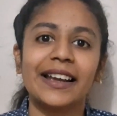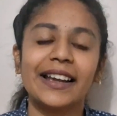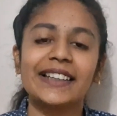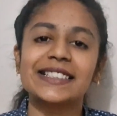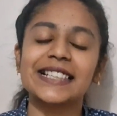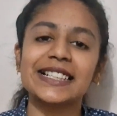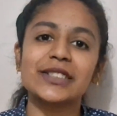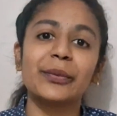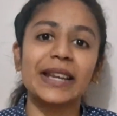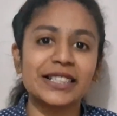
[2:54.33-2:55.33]
it's
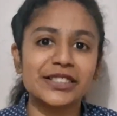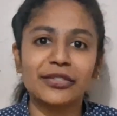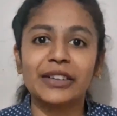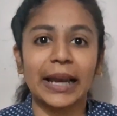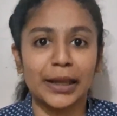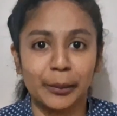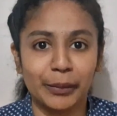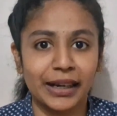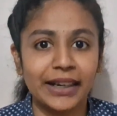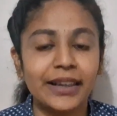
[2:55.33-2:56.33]
just waste of time,
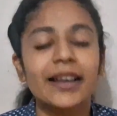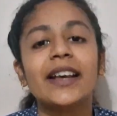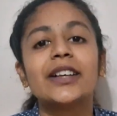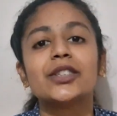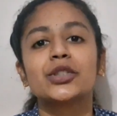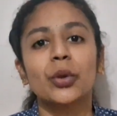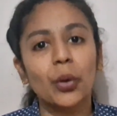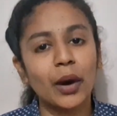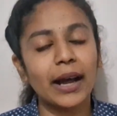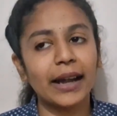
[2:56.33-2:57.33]
right?
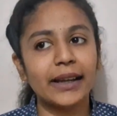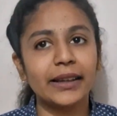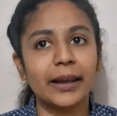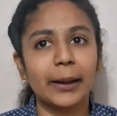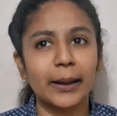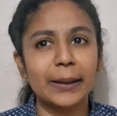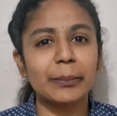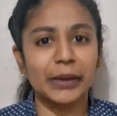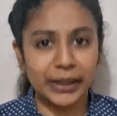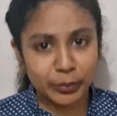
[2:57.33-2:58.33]
So I
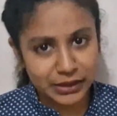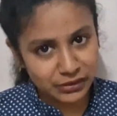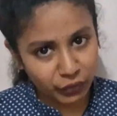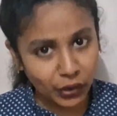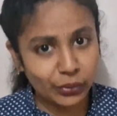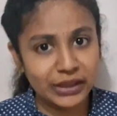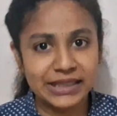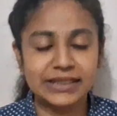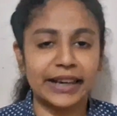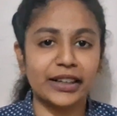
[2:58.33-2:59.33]
pretty much followed
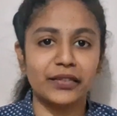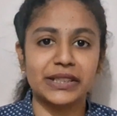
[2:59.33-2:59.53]
these kind of